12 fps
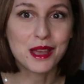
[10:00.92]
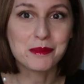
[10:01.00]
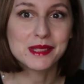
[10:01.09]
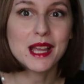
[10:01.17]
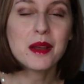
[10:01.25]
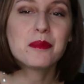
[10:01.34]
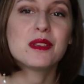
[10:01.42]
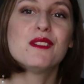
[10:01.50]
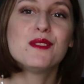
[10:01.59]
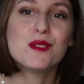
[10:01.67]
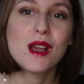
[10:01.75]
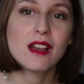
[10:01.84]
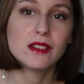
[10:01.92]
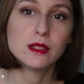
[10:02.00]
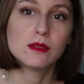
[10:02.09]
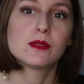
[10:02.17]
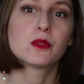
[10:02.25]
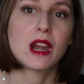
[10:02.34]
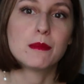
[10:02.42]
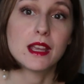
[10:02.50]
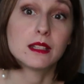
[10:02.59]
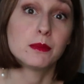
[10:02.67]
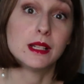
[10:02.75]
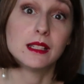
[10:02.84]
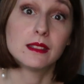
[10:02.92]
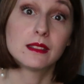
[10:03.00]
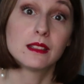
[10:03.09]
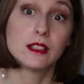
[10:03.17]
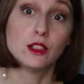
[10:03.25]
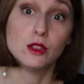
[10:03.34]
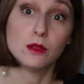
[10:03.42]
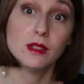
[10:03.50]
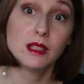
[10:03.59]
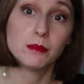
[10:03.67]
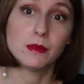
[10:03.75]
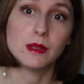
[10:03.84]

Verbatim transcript: thumbs up. If you haven't subscribed yet, please do it